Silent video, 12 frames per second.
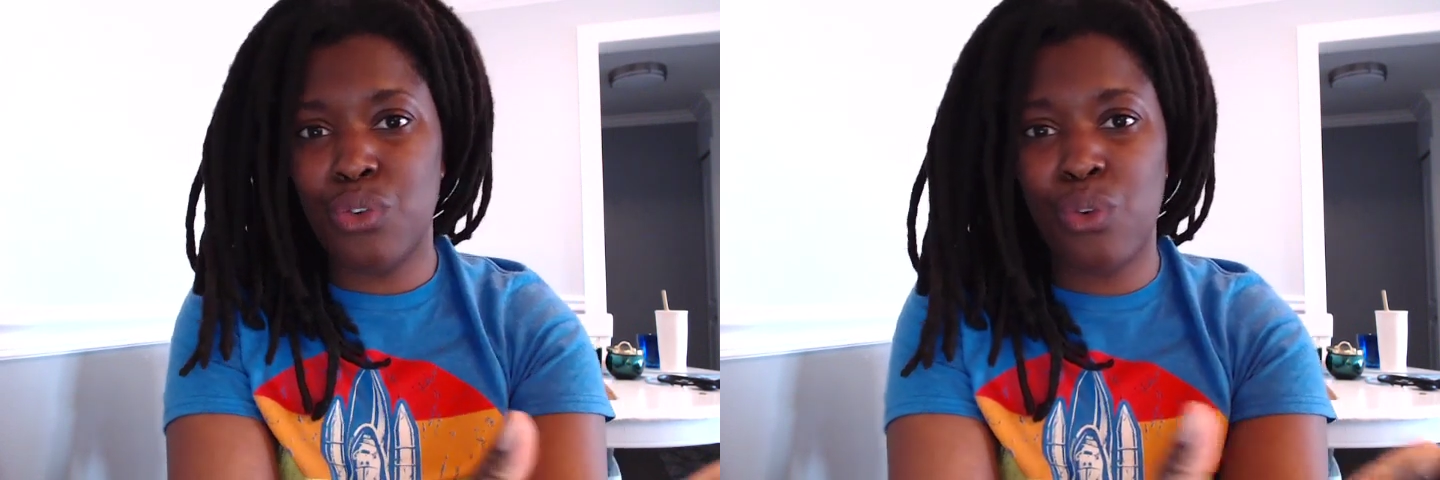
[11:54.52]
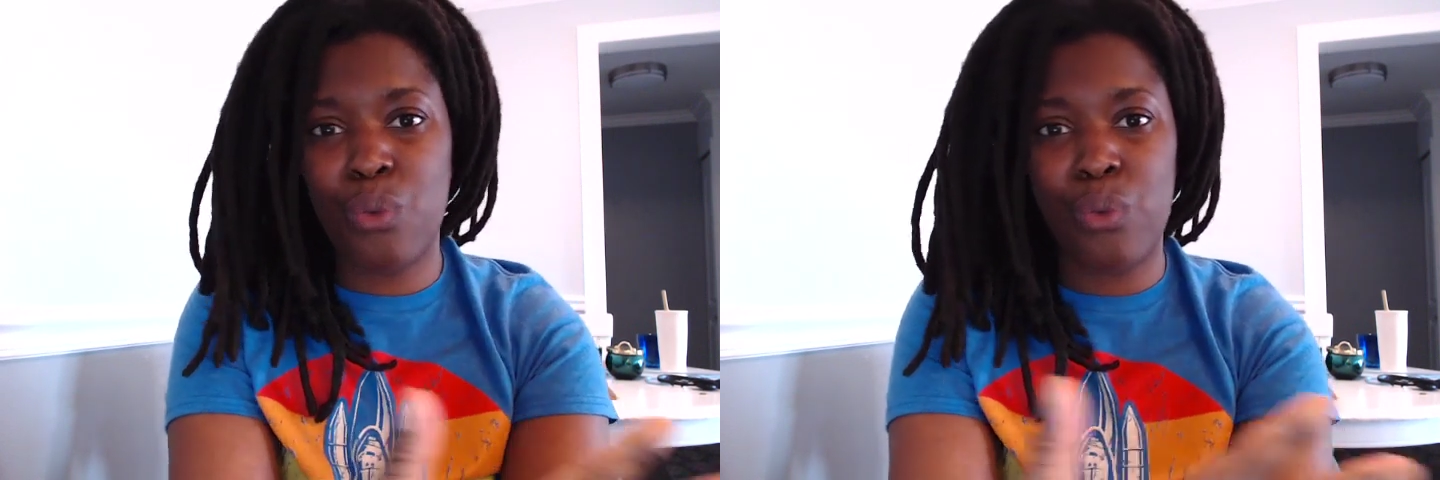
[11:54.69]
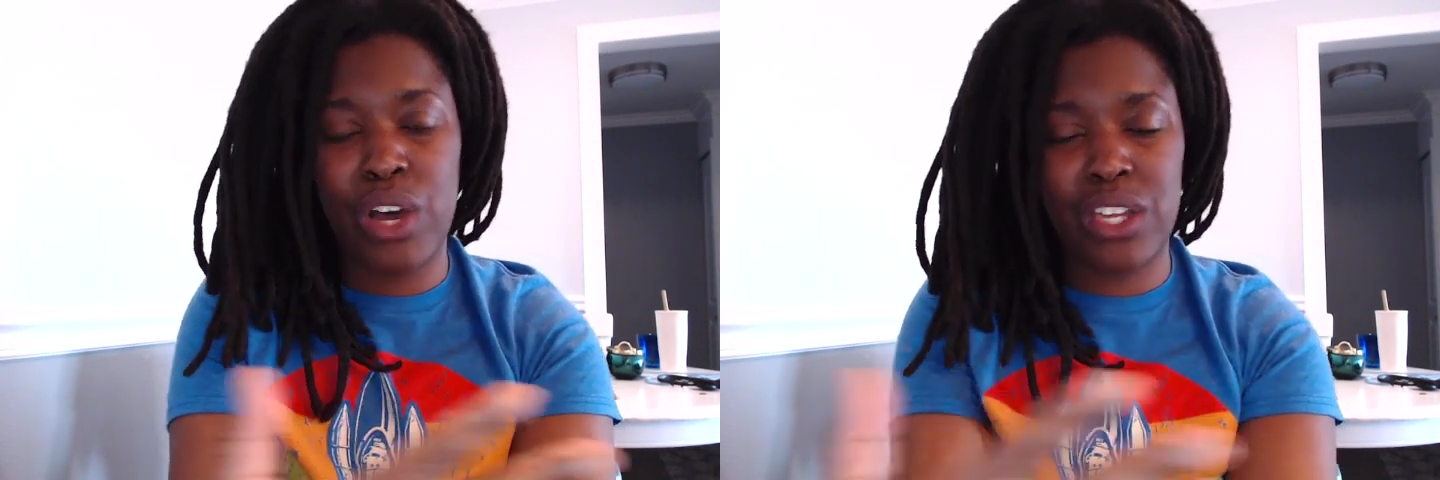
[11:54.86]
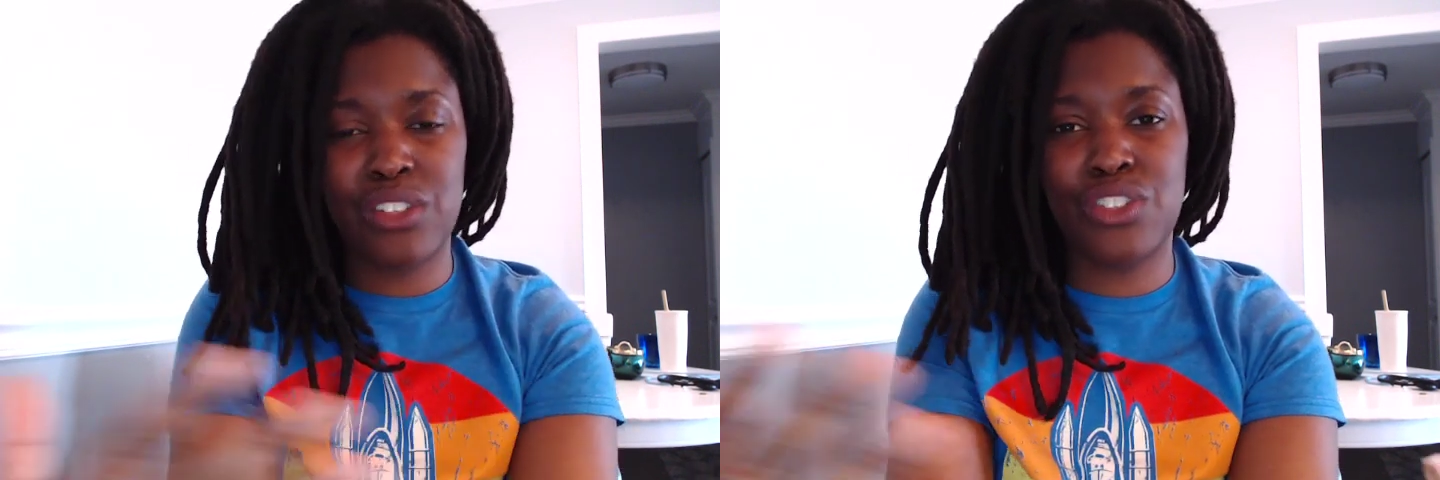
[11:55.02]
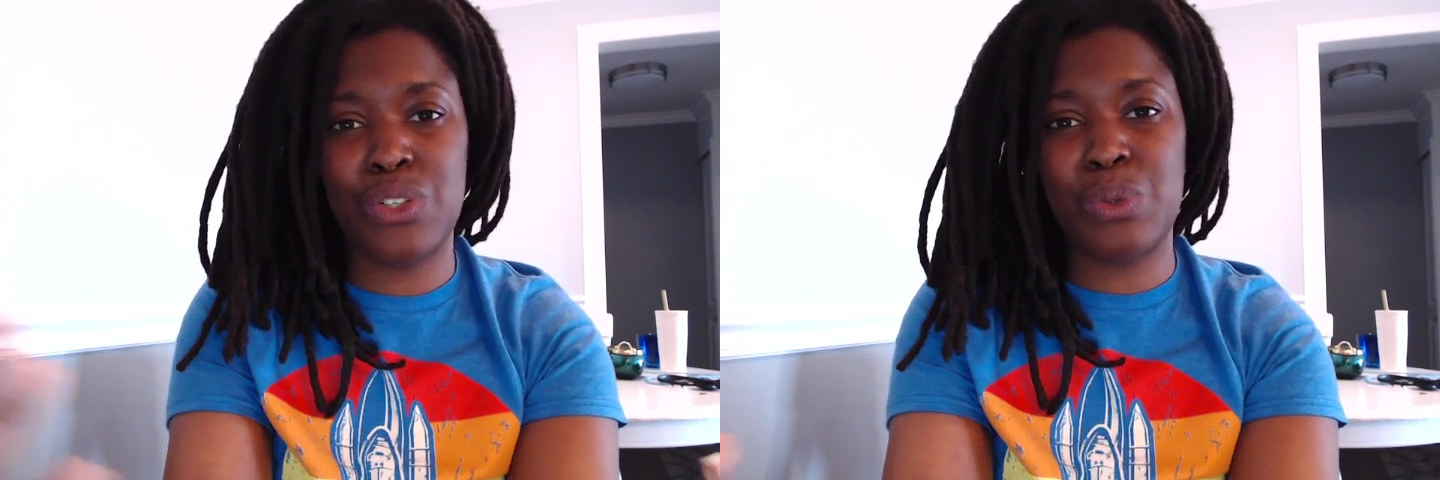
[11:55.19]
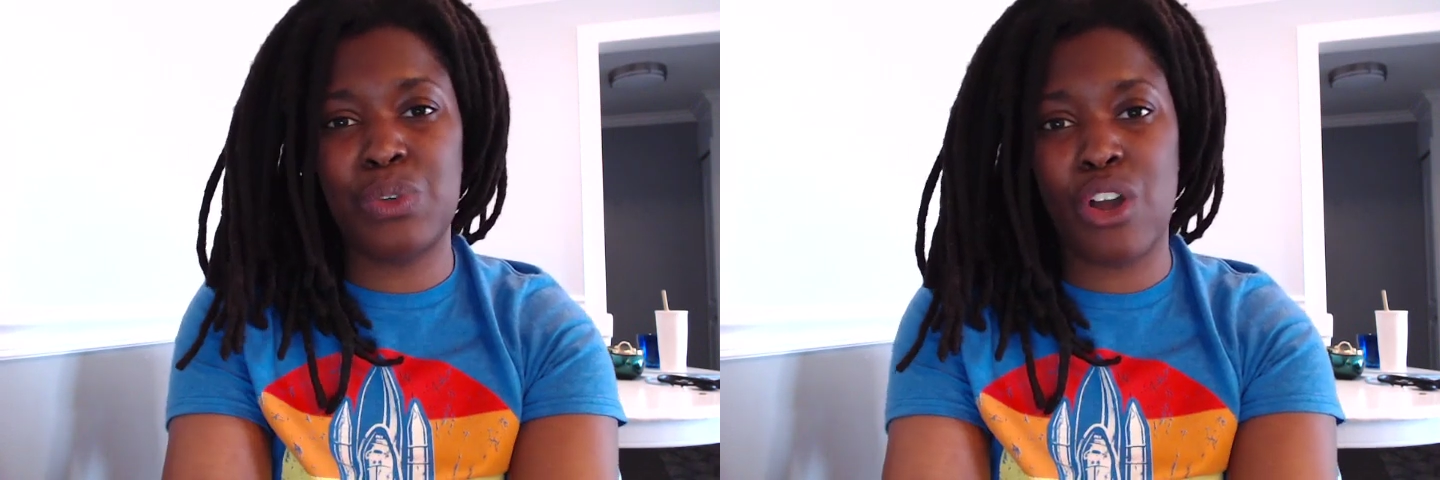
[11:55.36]
want
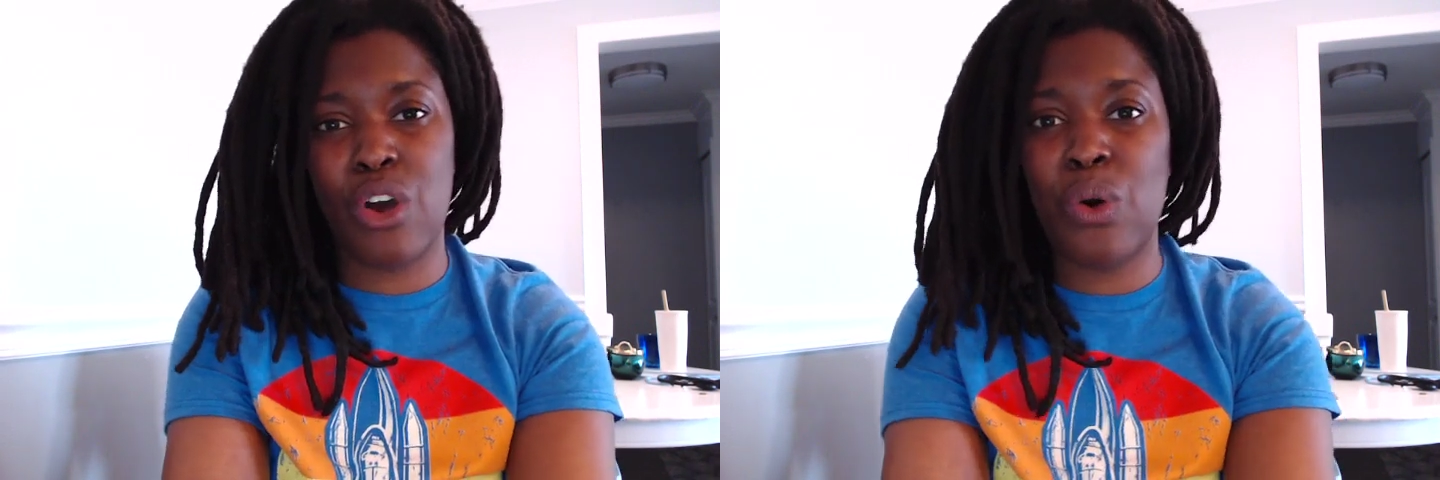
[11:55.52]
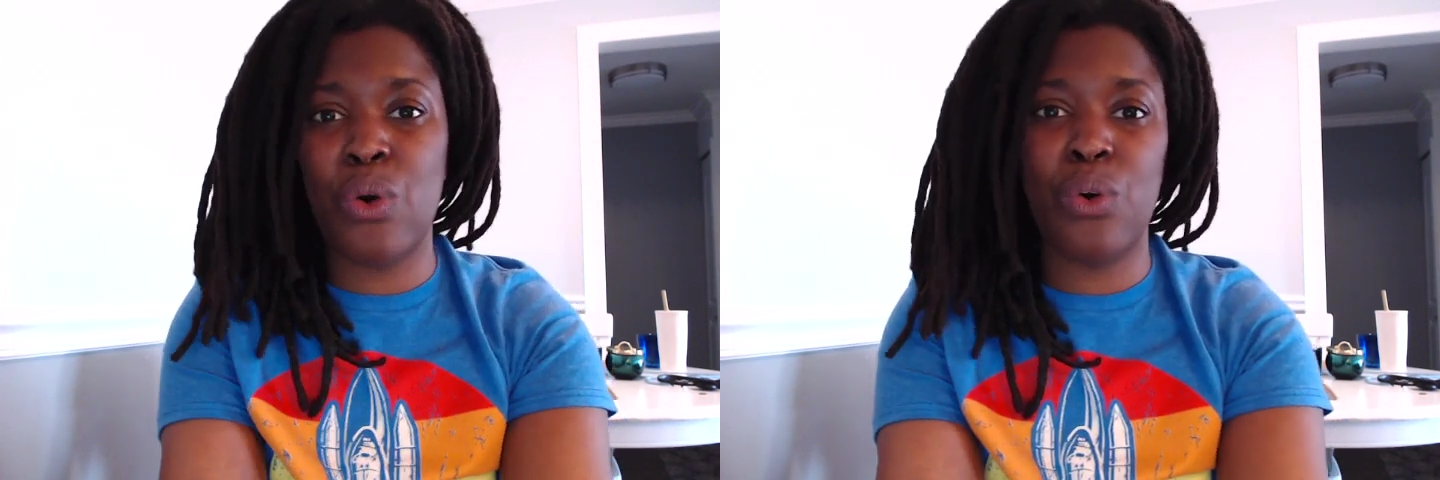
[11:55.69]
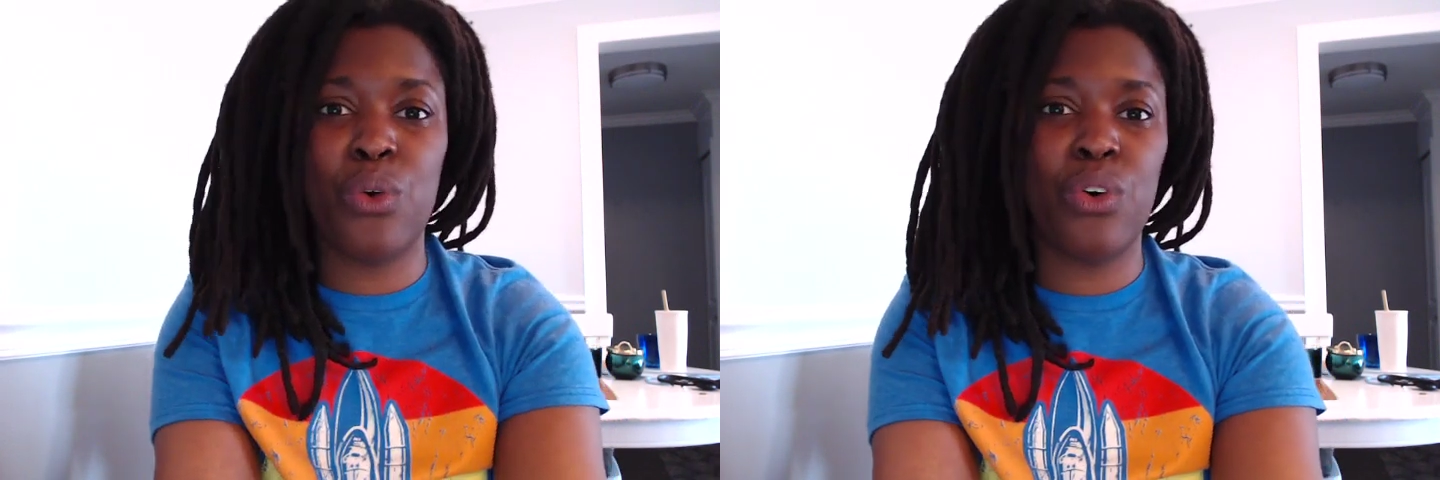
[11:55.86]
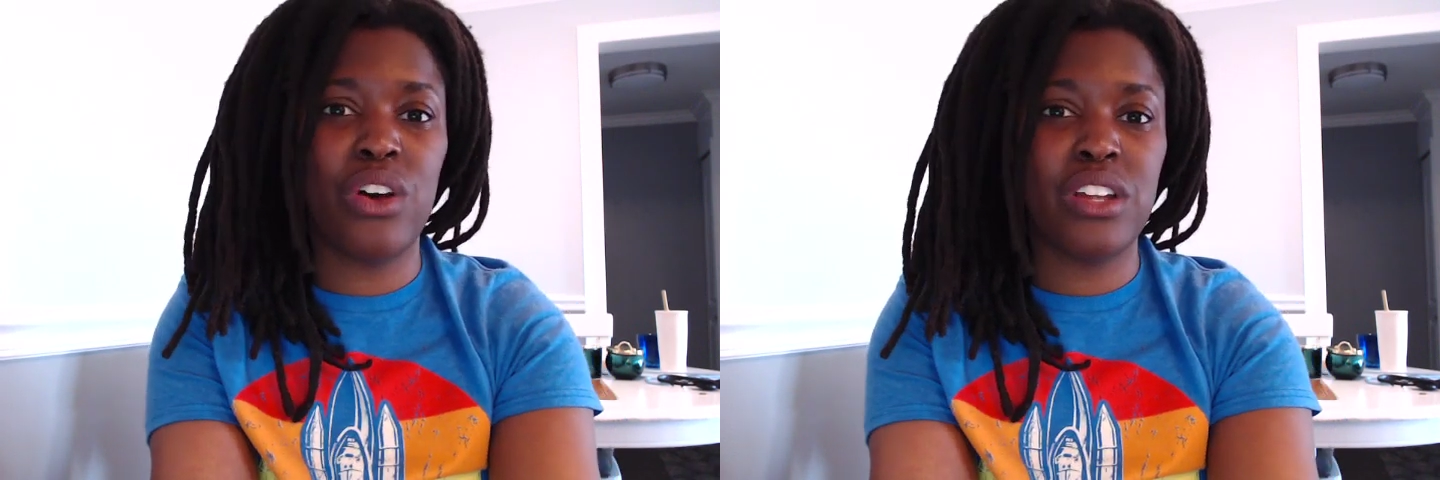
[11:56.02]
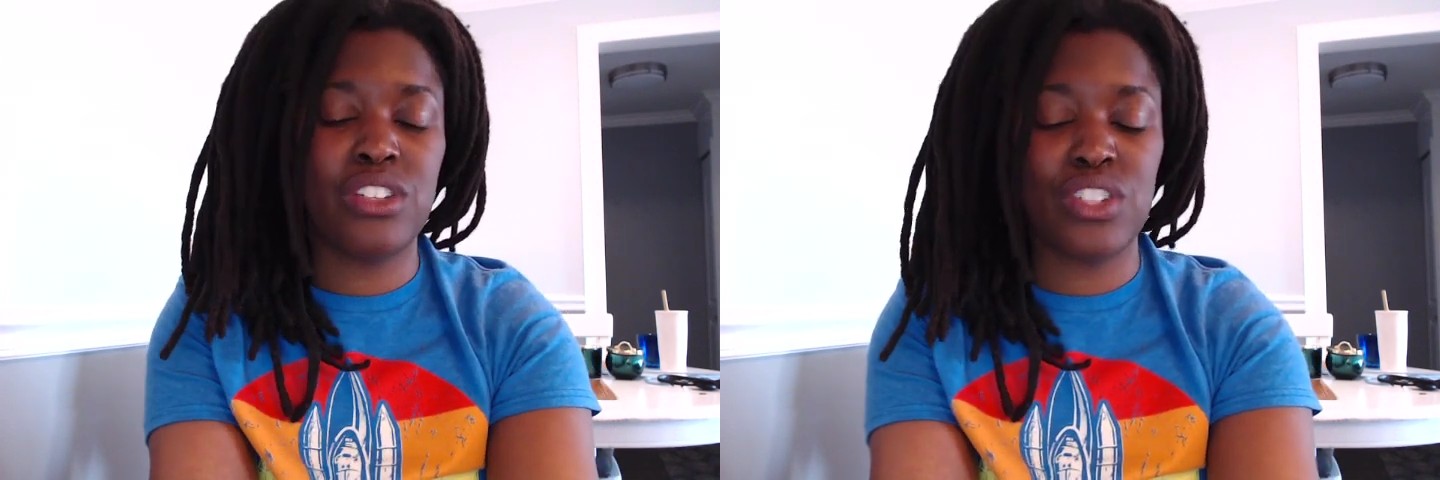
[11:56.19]
to know